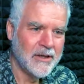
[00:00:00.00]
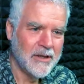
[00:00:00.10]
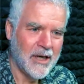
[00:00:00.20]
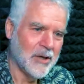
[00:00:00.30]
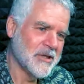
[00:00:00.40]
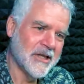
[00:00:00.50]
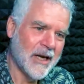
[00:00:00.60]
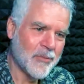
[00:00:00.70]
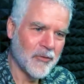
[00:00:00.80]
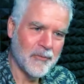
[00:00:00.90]
and it was the
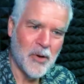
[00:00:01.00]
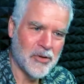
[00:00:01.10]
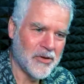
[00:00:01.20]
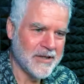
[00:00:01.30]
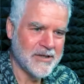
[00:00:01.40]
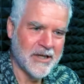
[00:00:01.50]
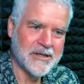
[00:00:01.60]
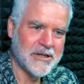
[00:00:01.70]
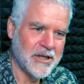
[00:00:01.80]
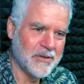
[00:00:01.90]
number of birthdays that
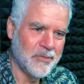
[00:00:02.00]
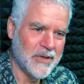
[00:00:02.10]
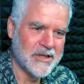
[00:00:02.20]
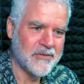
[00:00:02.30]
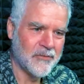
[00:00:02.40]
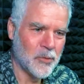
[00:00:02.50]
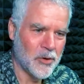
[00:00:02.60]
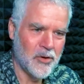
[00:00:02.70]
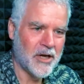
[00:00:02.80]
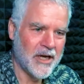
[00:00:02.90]
she'd missed with
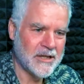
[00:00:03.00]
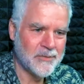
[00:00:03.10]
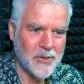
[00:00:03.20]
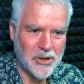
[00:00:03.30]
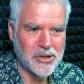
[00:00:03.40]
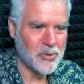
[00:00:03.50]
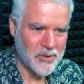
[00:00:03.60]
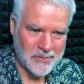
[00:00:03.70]
her kids because she was